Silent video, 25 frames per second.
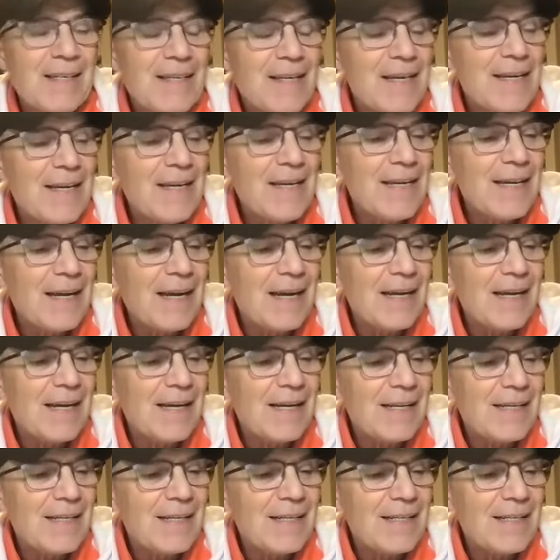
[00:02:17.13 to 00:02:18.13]
he,
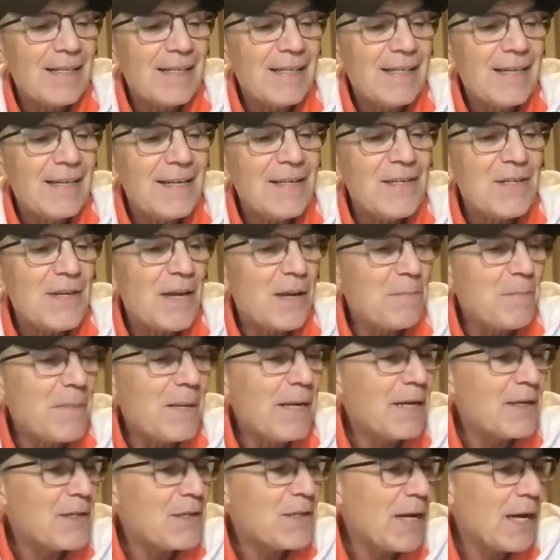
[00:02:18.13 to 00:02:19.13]
uh, he sent
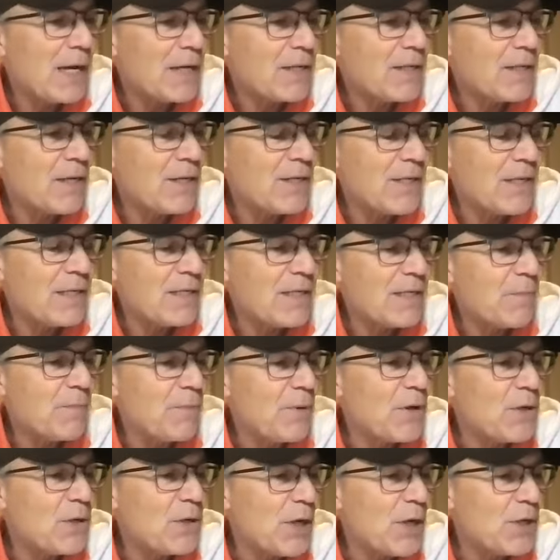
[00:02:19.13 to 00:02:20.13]
me a text. He says, "I
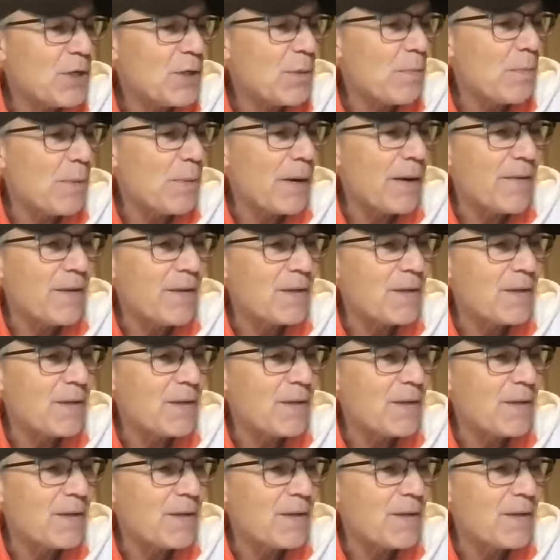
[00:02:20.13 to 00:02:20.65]
appreciate your prayer."